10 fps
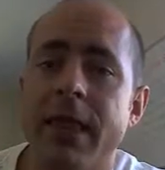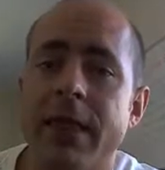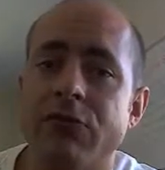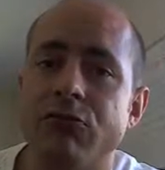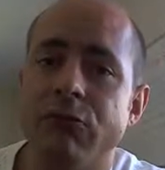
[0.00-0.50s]

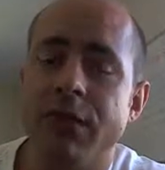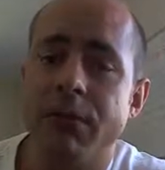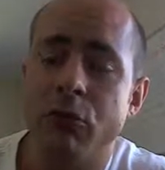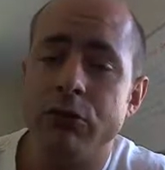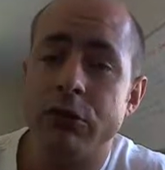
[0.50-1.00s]
It's really
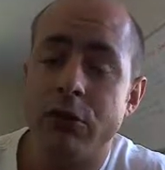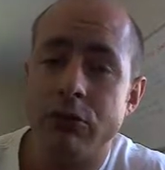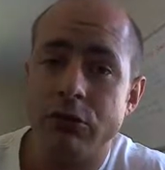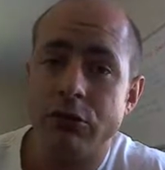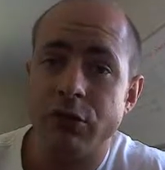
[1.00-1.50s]
important to
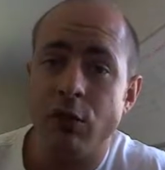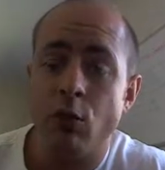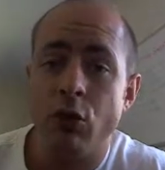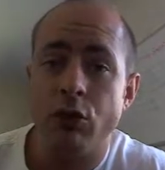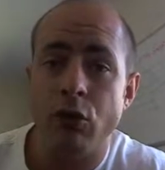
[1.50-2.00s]
concentrate
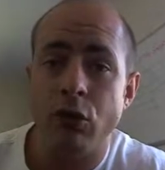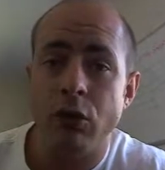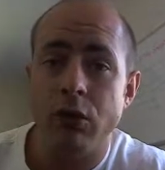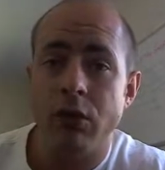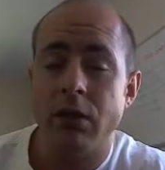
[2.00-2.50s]
on what you're
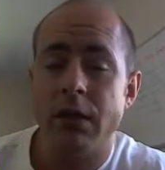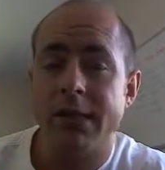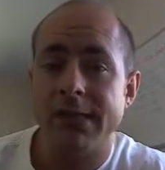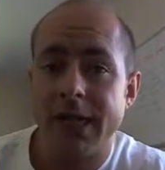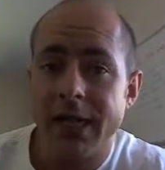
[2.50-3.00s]

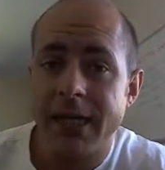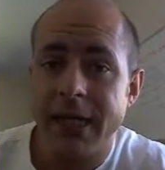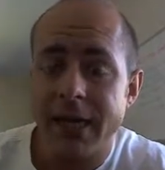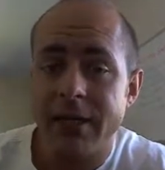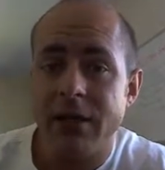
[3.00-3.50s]
excelling
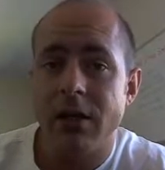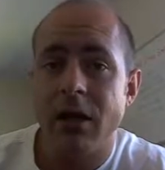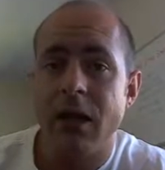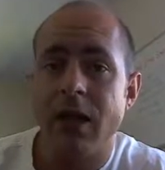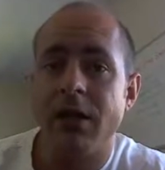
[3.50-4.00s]
in
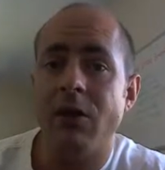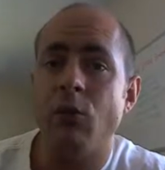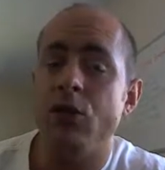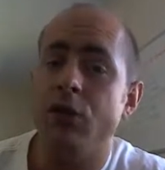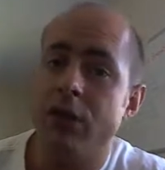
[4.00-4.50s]
and
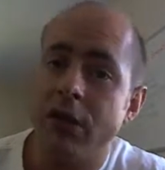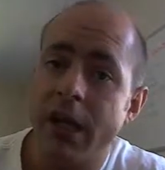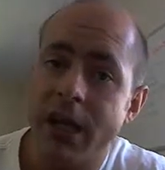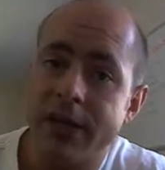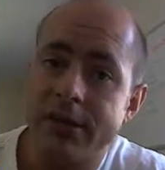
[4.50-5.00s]
what you're good
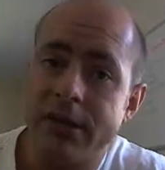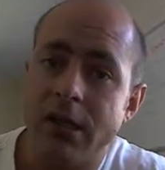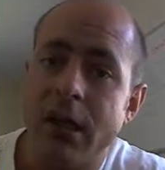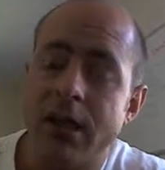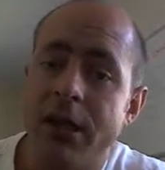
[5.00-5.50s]
at,
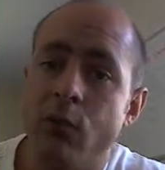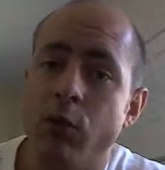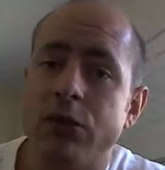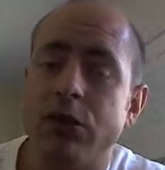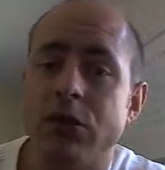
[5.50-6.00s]
and then
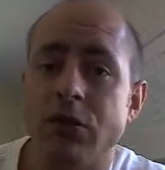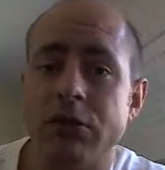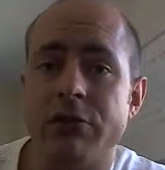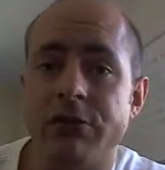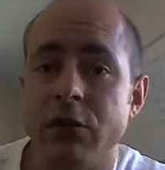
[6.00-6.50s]
once you
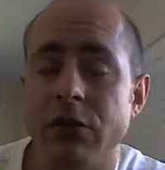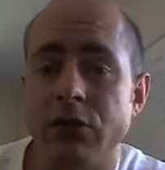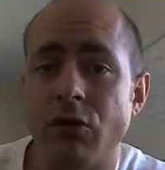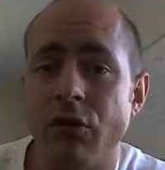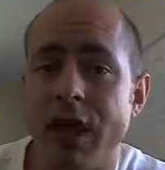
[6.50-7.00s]
start to
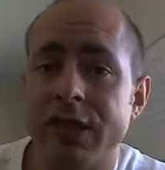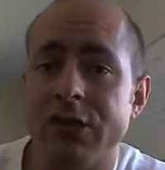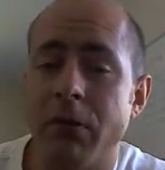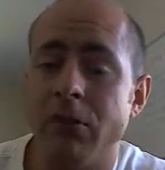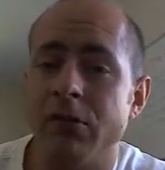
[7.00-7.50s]
focus on that as
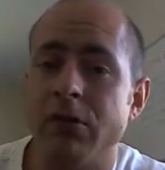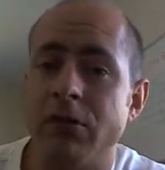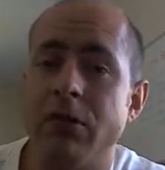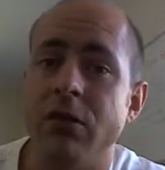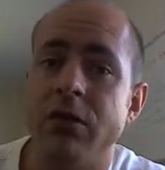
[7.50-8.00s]
opposed
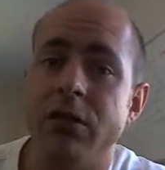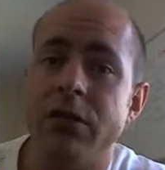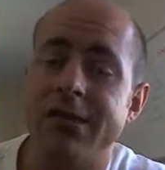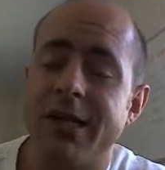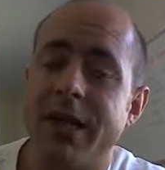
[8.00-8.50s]
to
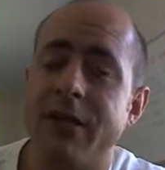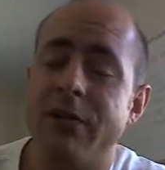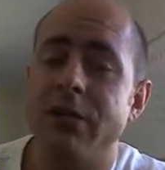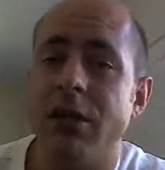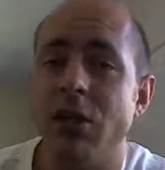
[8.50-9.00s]

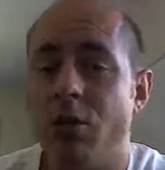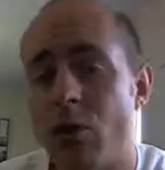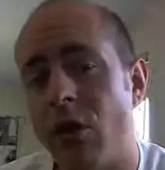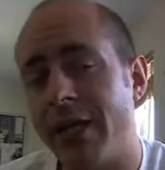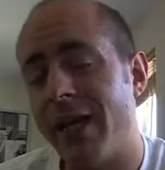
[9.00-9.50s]
saying, you know,
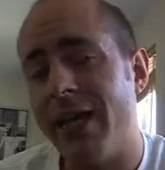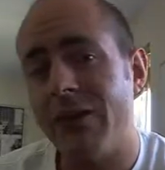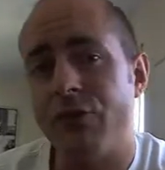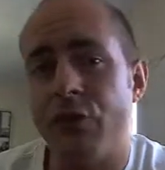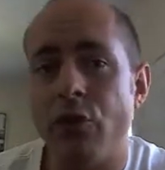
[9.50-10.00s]
what I
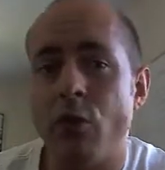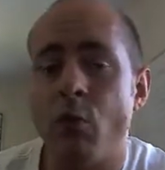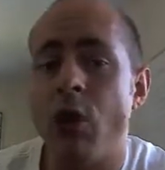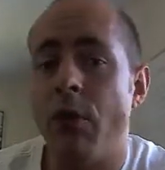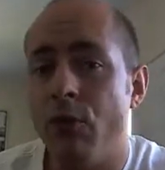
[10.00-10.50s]
can't do
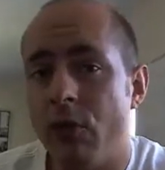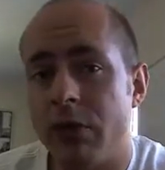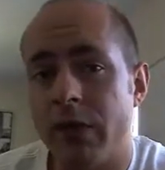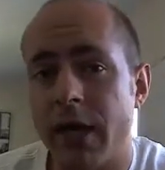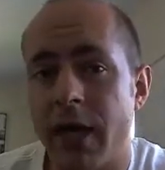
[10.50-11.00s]
and what I'm not
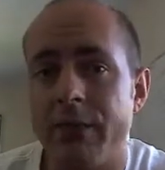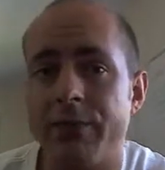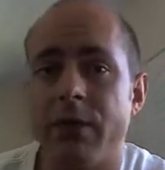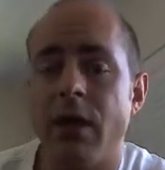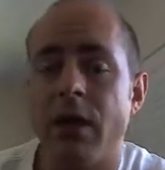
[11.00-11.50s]
good at,
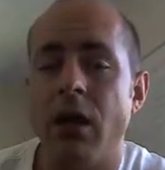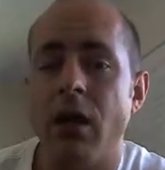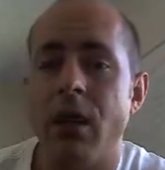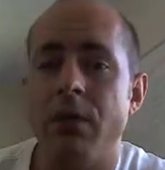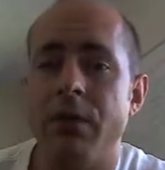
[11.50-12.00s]

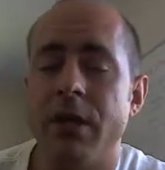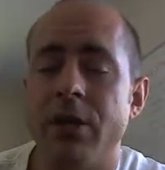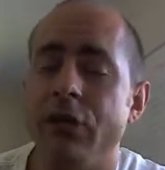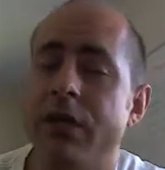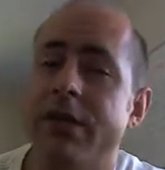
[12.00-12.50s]

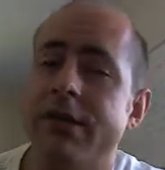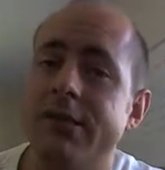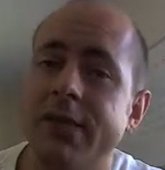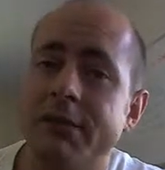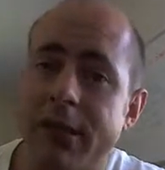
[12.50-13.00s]
then you're going to
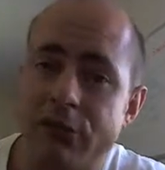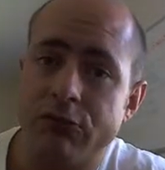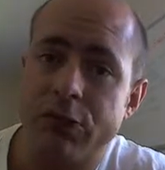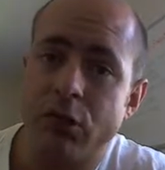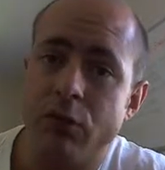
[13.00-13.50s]
see better
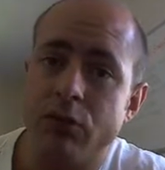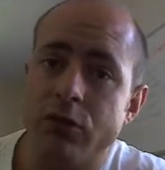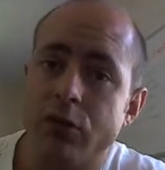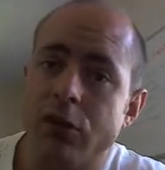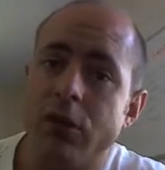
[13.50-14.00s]

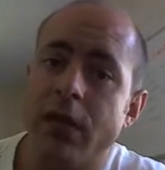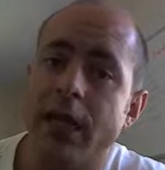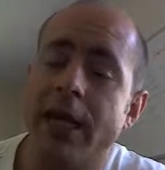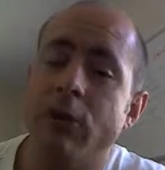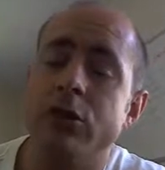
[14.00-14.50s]
results.
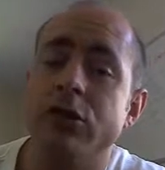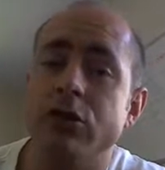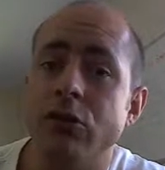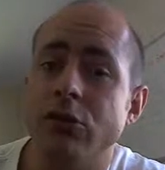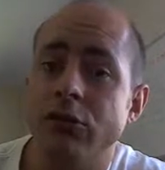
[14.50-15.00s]
Okay, and once
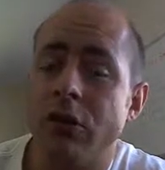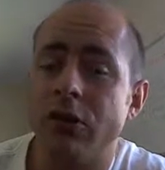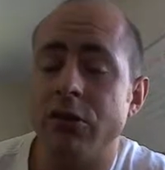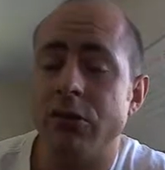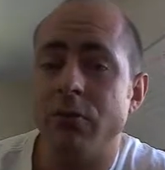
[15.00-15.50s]
you do
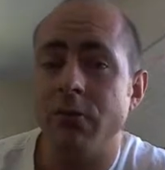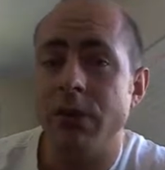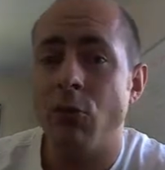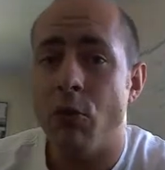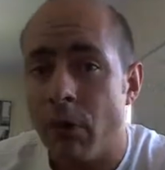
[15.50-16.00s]
start to
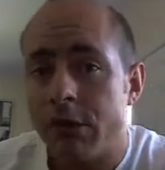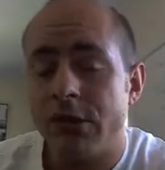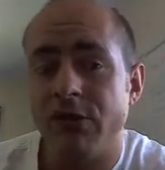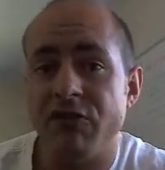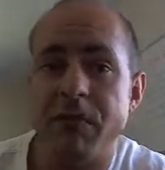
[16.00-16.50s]
be more
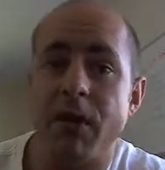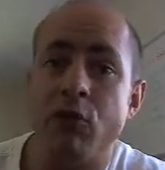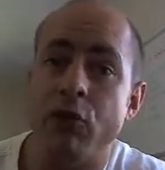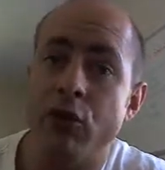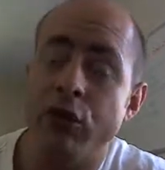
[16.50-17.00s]
positive
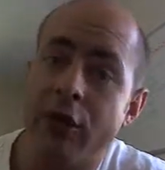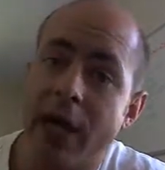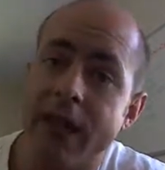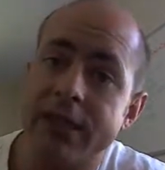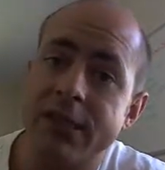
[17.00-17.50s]
about what you're good
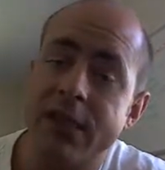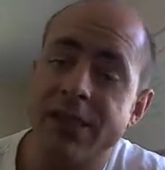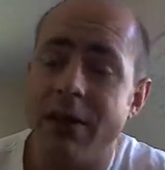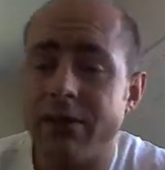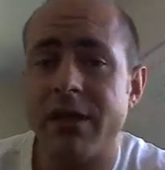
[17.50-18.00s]
at,
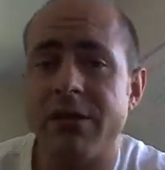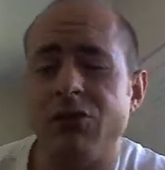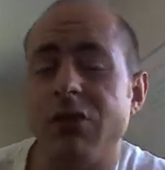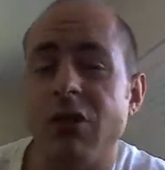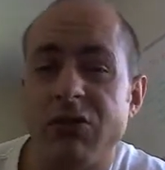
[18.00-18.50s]
the other things
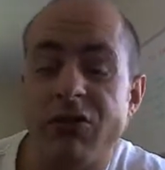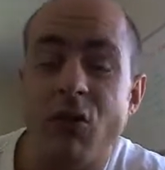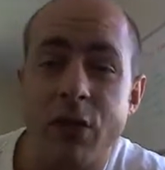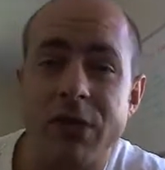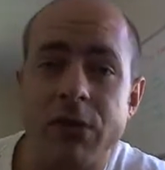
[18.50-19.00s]
will start to
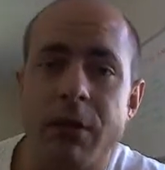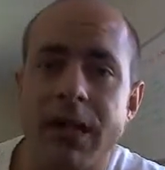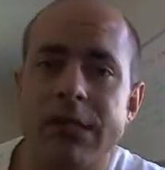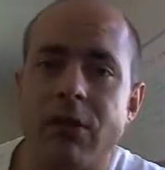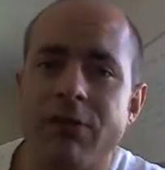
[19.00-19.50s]
fall into
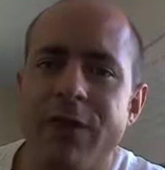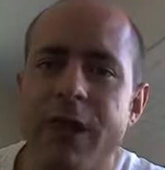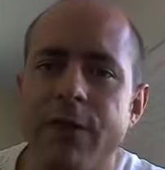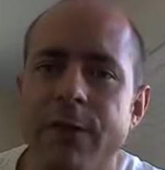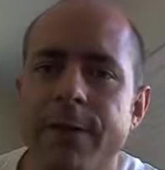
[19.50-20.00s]
place, I've
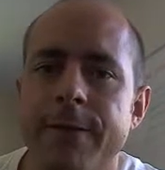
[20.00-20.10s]
found.